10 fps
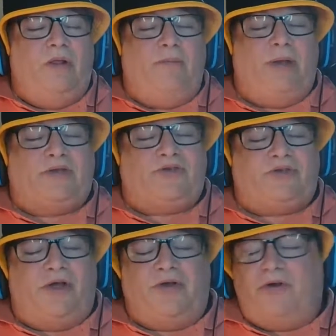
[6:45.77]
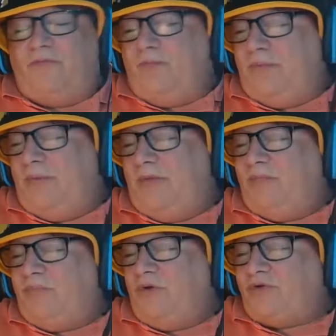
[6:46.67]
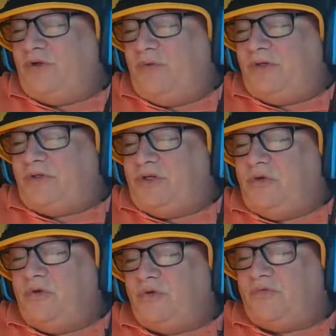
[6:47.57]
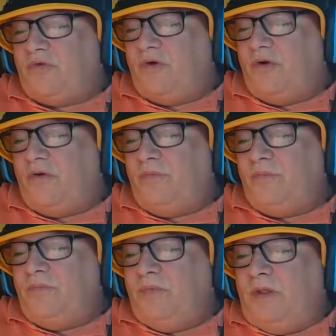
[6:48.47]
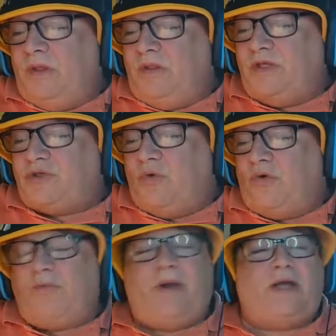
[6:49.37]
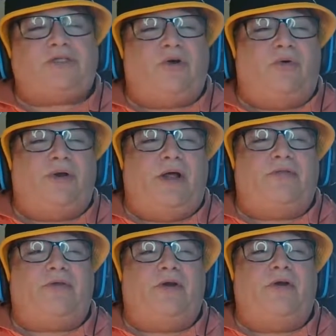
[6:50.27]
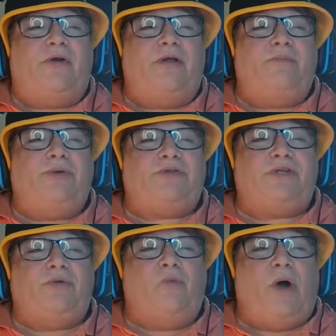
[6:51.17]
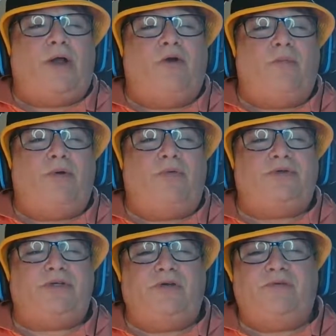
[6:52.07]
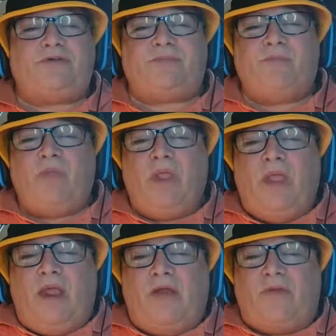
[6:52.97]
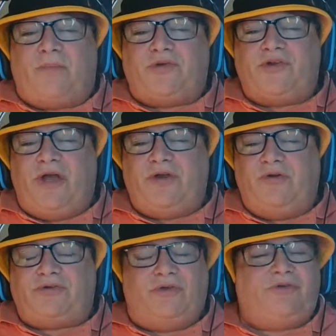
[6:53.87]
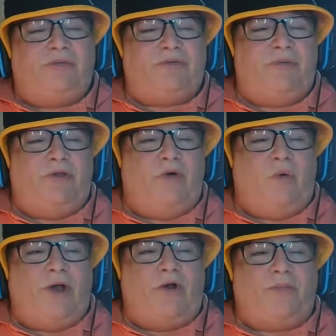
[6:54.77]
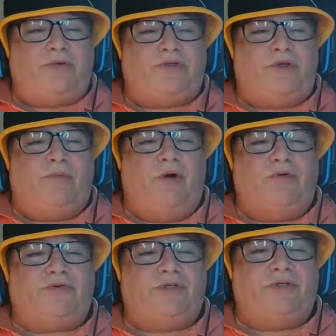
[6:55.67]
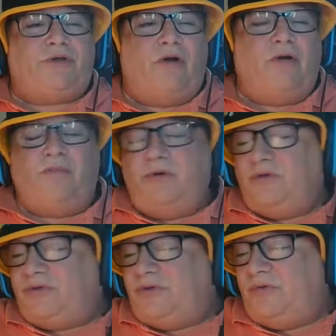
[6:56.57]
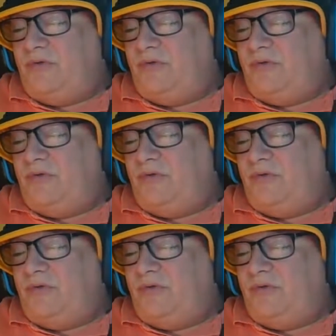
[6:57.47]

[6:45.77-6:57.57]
passes under. But there's no excuse for these quarterbacks going out there and missing wide open receivers. And the person I noticed that seems to be the wide opens the most is Arlen Bruce.